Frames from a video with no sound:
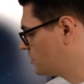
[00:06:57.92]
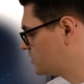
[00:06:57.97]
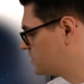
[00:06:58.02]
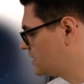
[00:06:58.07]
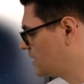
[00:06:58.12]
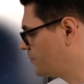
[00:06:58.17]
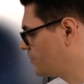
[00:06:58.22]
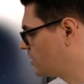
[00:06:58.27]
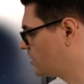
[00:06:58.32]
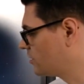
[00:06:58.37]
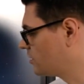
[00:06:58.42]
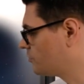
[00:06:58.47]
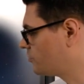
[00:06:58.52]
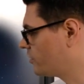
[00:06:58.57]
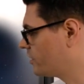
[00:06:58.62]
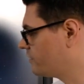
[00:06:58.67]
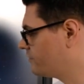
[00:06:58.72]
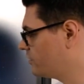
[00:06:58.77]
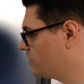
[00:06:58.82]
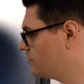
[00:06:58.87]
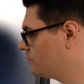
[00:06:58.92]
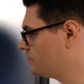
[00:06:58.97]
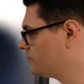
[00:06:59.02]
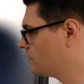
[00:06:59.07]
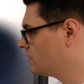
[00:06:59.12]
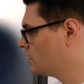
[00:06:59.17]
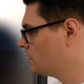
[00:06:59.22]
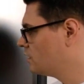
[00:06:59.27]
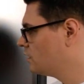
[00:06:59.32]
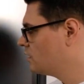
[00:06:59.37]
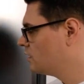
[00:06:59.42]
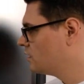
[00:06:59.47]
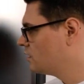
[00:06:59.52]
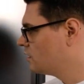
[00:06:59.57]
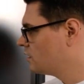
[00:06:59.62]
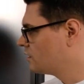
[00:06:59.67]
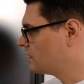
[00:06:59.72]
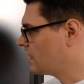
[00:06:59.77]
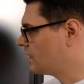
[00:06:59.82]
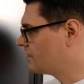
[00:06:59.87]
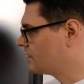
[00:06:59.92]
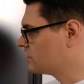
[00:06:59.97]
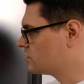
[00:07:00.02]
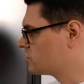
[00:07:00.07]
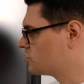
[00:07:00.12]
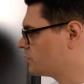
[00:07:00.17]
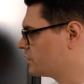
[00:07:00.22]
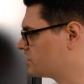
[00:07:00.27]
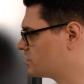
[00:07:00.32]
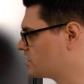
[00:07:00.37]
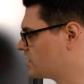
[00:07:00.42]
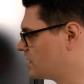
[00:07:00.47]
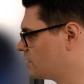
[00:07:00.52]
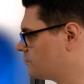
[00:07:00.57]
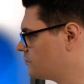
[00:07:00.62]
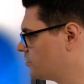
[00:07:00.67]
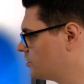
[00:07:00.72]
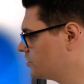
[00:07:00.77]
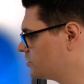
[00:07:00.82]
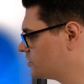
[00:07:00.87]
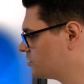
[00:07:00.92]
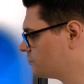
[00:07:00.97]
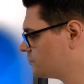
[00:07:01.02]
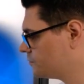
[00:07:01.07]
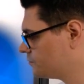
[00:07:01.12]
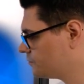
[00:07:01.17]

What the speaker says: by tapping on the preview. That'll then switch the input.